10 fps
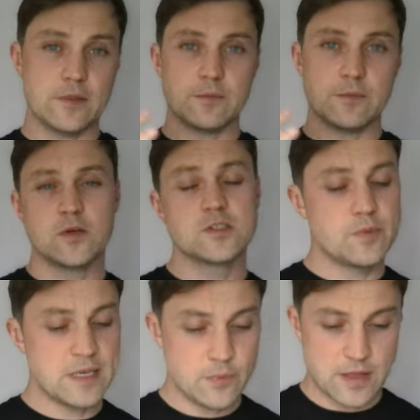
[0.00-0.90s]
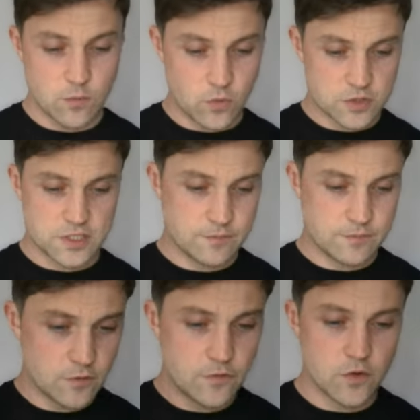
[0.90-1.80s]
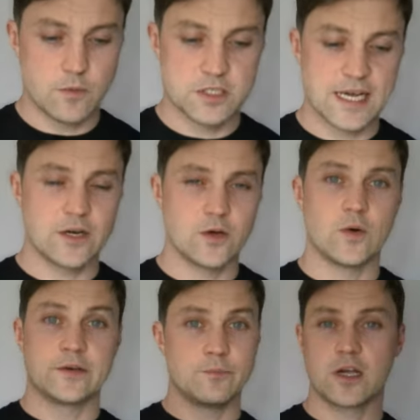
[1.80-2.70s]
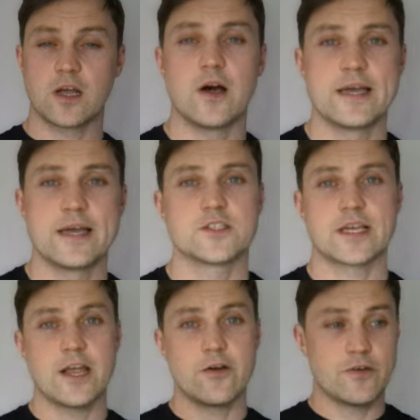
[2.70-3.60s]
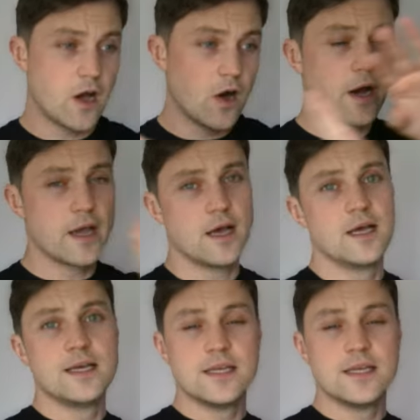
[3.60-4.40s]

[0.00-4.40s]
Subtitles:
most of the people that are watching and follow my channel and my clients, okay, are in the higher